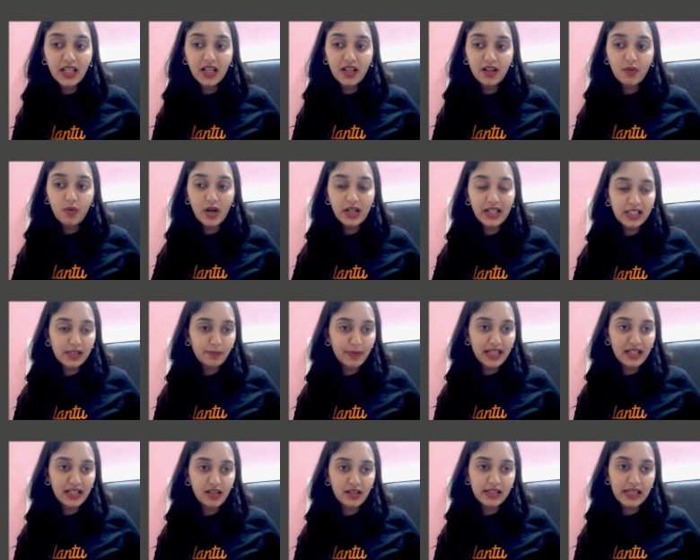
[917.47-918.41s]
What is B
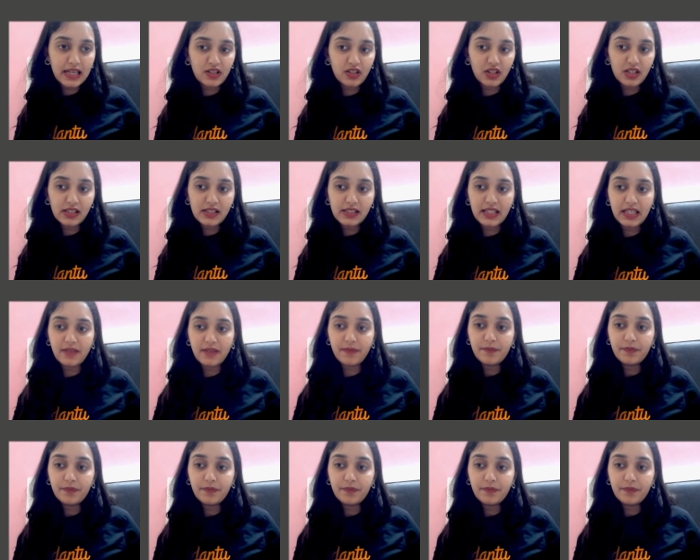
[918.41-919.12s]
intersection C?